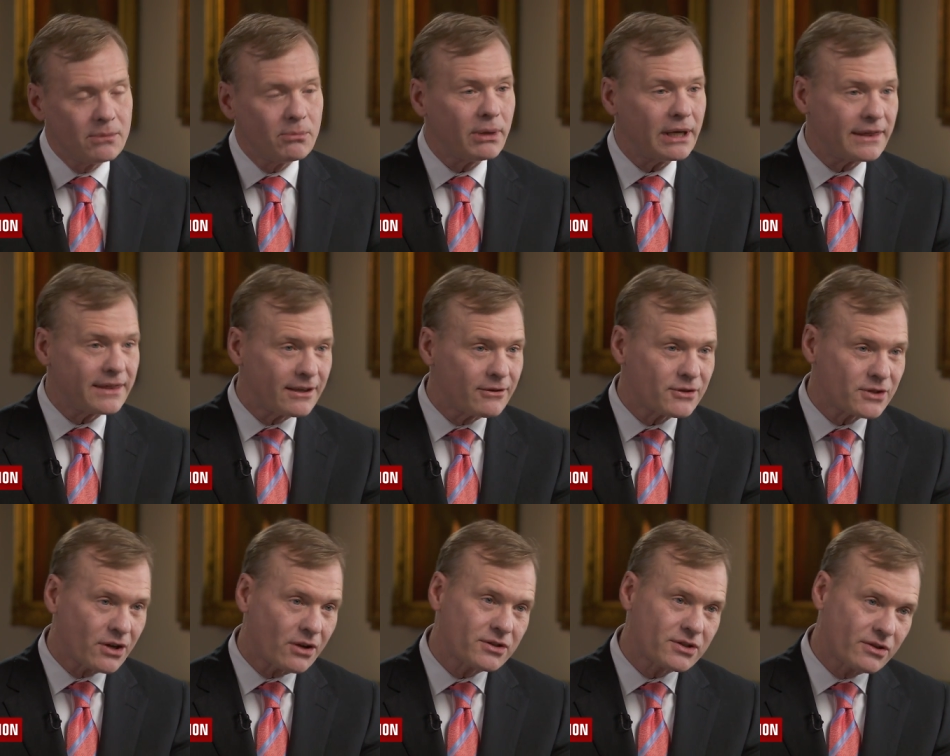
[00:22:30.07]
But there
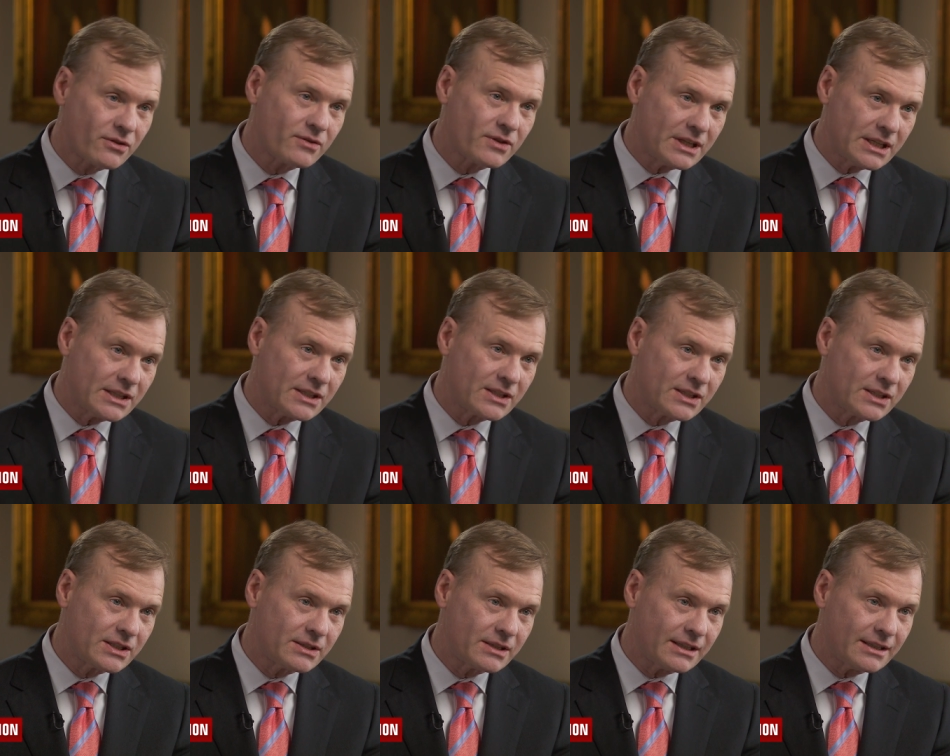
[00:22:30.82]
is also
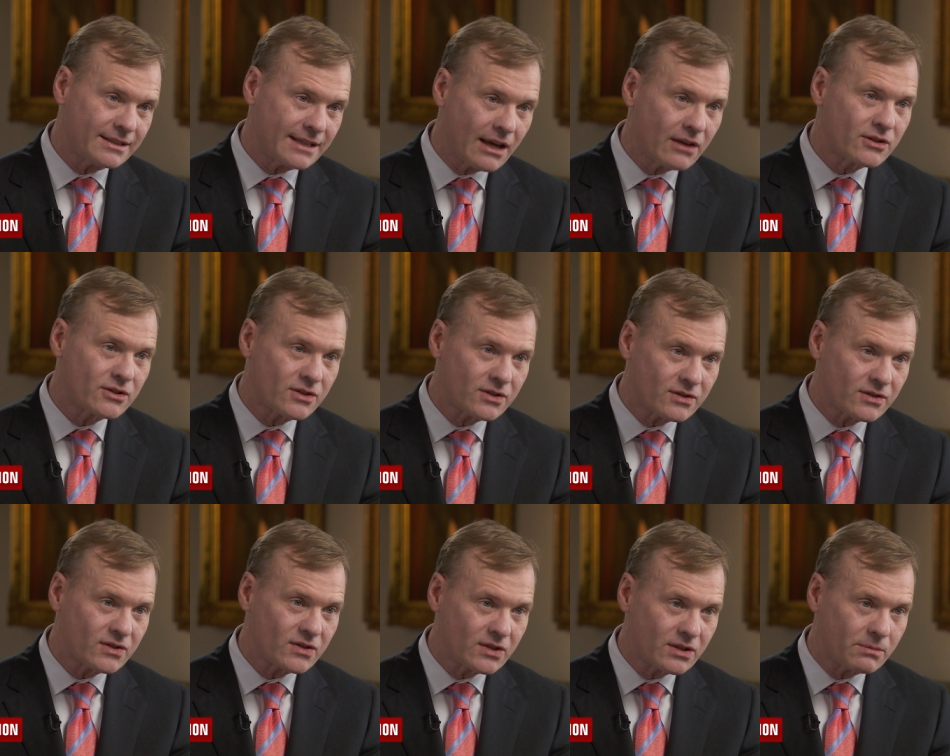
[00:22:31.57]
this, the
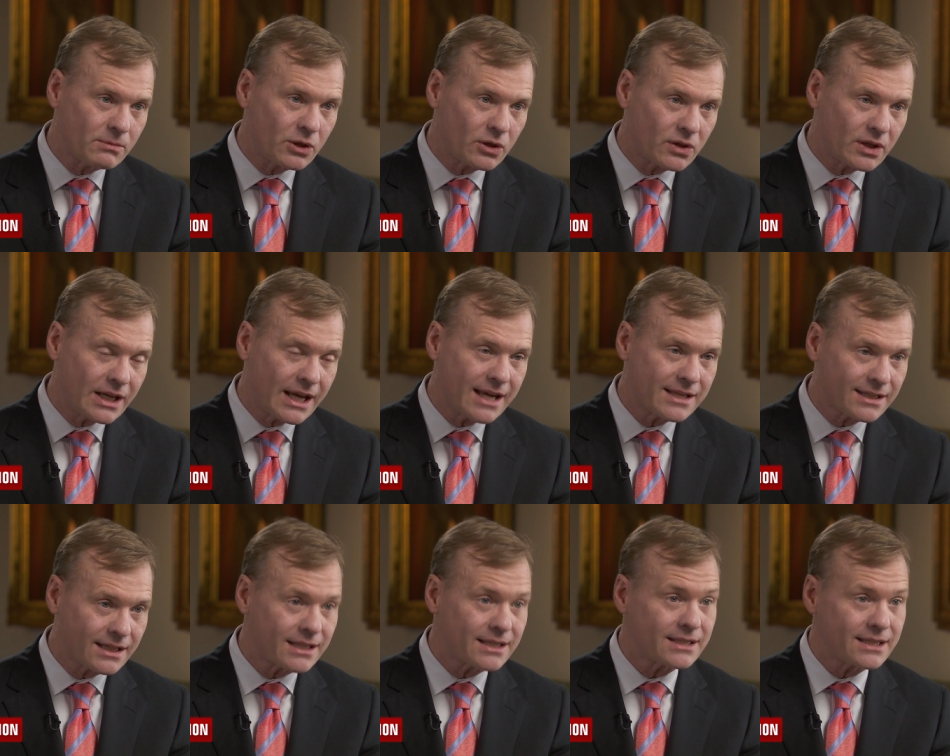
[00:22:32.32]
intelligence community
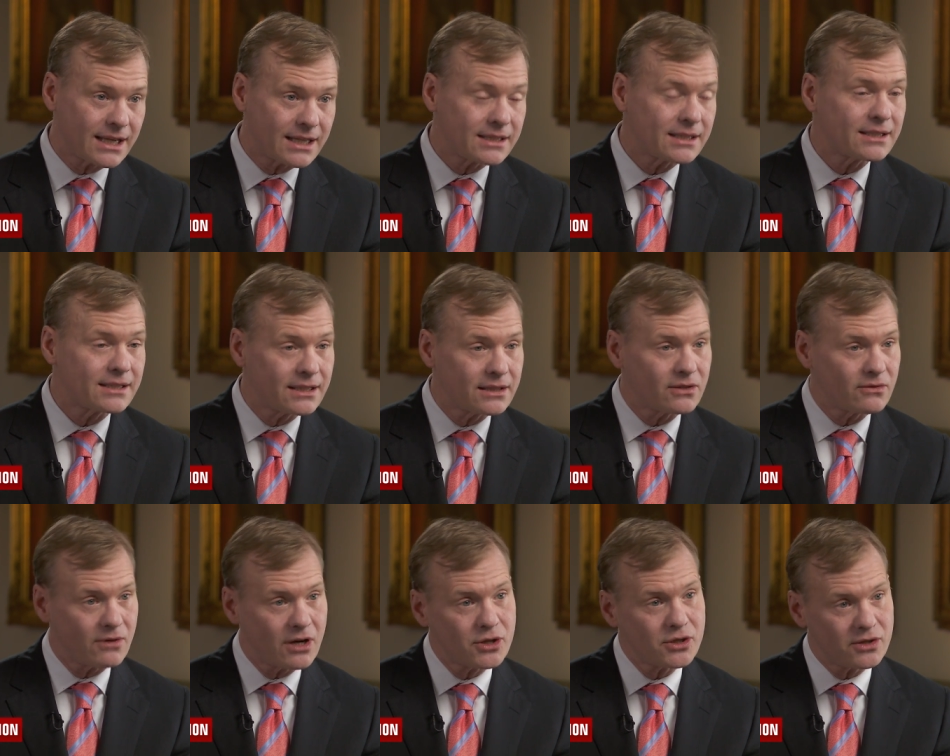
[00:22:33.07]
has a consensus that
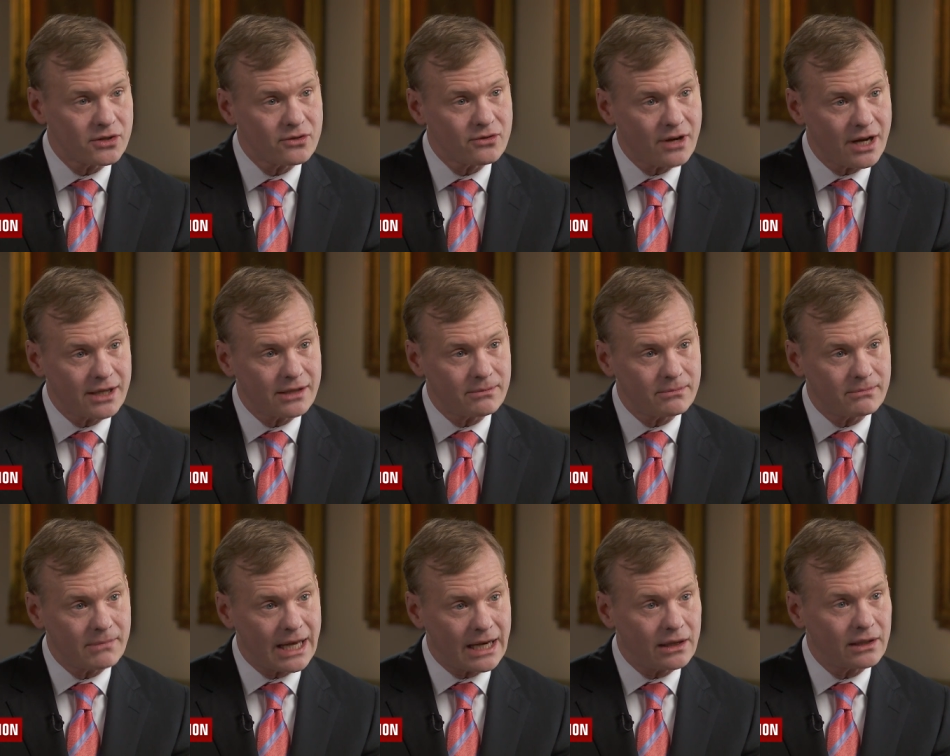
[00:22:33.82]
the Russians tried to
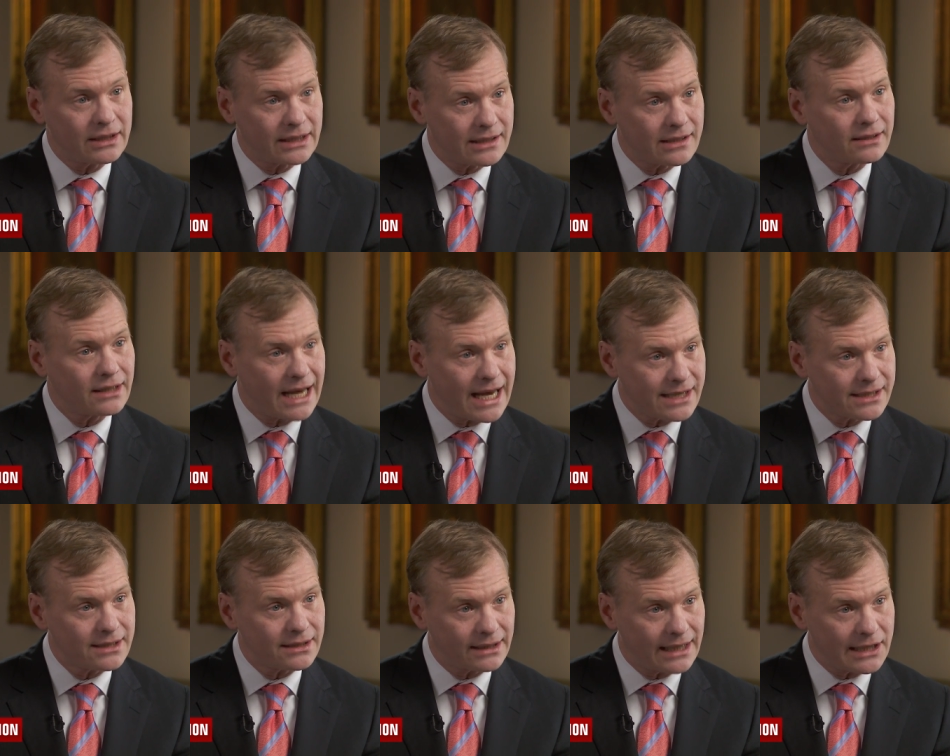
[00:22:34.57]
meddle in the
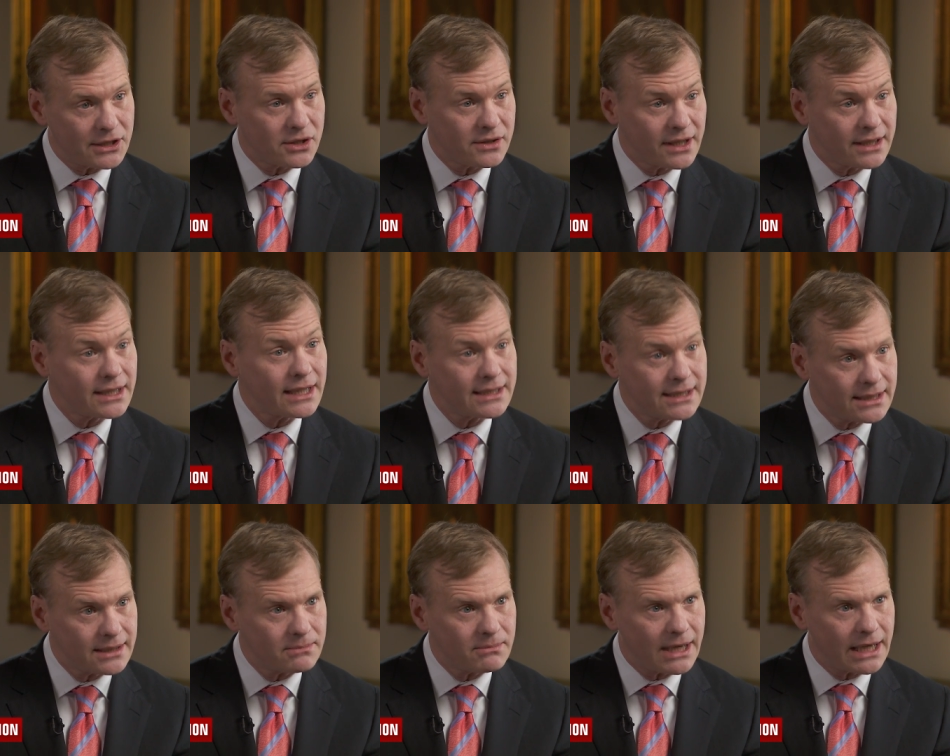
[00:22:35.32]
last election, that they
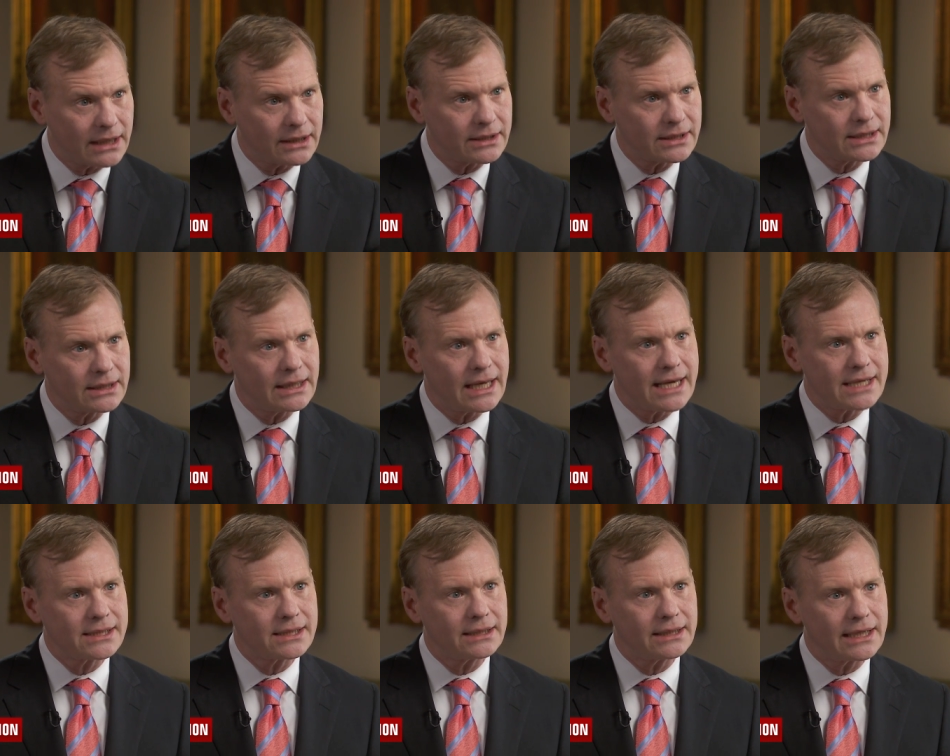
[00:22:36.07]
did meddle in the
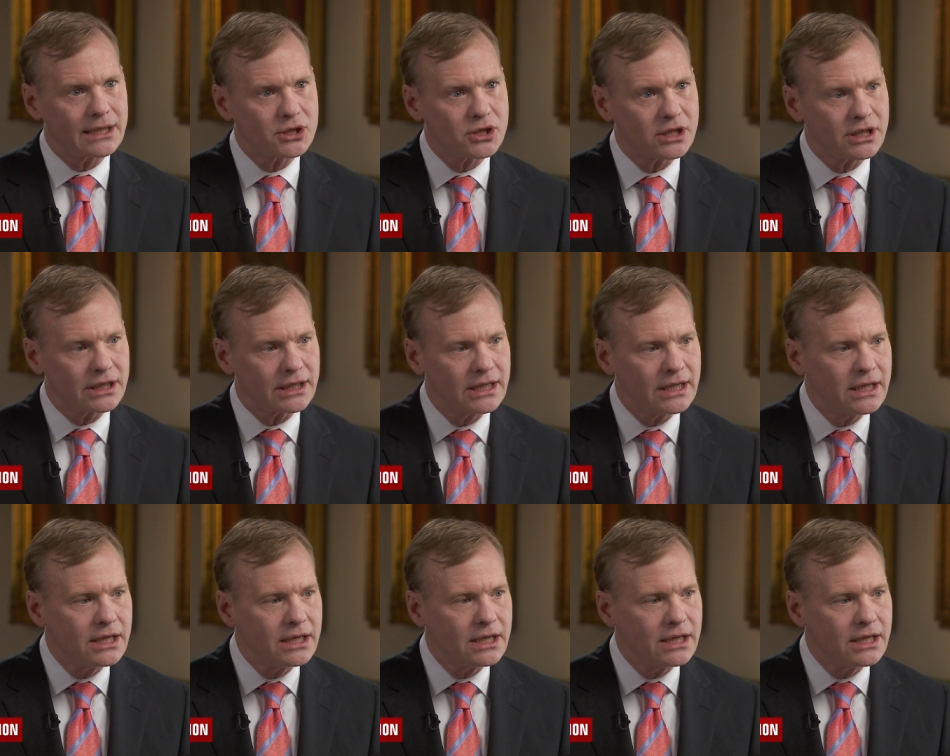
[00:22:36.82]
last election.